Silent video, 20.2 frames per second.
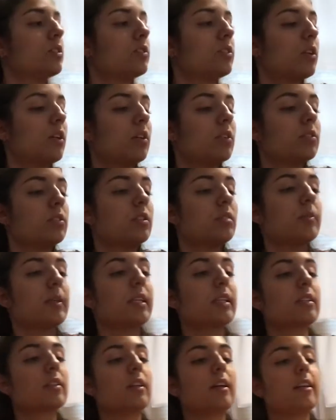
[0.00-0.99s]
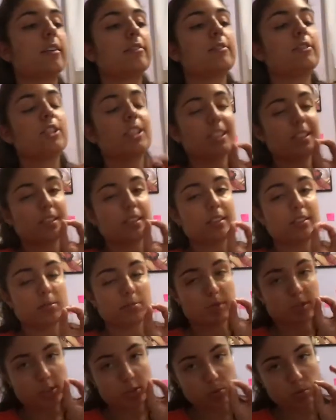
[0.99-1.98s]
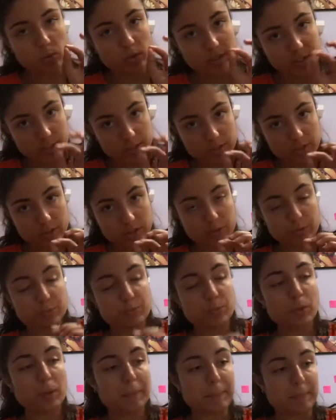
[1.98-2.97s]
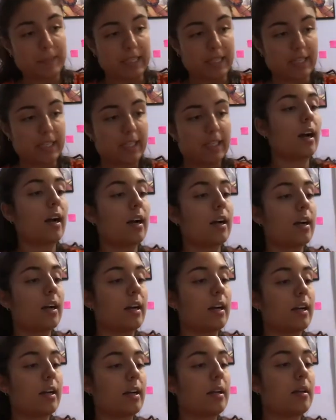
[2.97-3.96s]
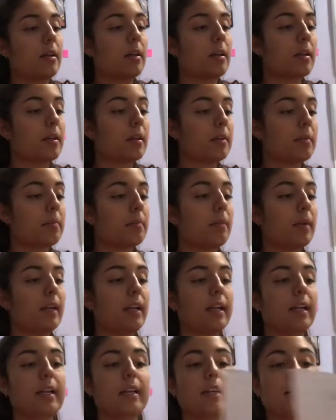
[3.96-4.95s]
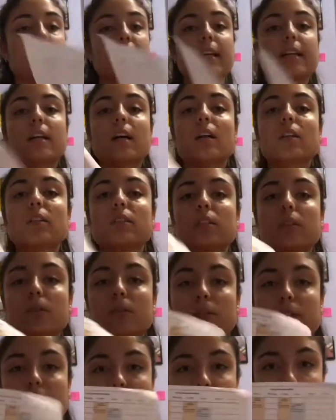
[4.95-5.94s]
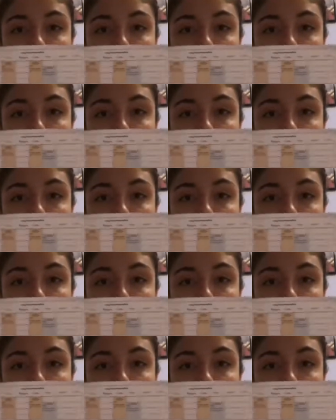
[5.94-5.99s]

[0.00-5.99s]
So, to make life just a smidge more easier for me, I made a color-coded